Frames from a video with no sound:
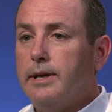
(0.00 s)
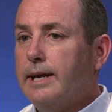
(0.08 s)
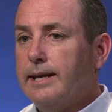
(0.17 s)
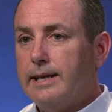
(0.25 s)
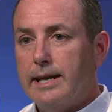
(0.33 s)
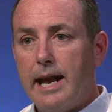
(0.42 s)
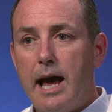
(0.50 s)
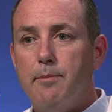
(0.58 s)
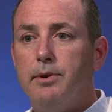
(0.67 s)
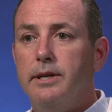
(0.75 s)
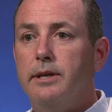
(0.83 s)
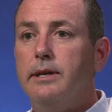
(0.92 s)
It can
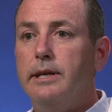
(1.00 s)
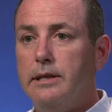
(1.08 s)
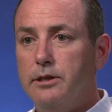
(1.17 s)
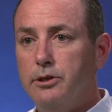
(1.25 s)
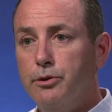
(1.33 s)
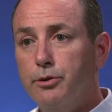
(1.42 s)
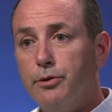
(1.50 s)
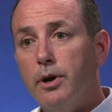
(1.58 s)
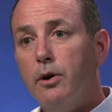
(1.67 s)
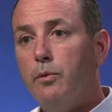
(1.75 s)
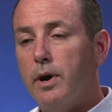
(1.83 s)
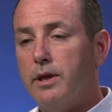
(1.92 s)
happen in
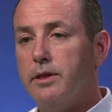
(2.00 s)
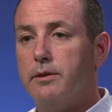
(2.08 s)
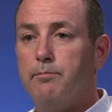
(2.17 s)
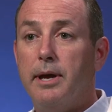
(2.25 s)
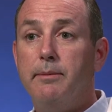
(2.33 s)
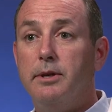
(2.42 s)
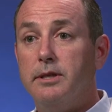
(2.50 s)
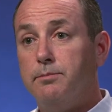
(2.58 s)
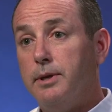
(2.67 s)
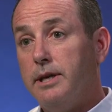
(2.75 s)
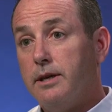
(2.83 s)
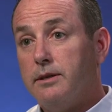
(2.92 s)
utero while the baby is
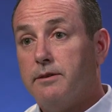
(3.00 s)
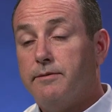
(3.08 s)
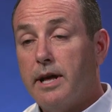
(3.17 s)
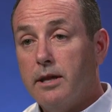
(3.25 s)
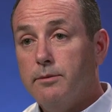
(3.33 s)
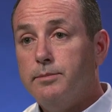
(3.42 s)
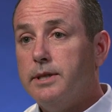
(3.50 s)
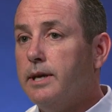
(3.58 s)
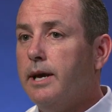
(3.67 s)
being developed,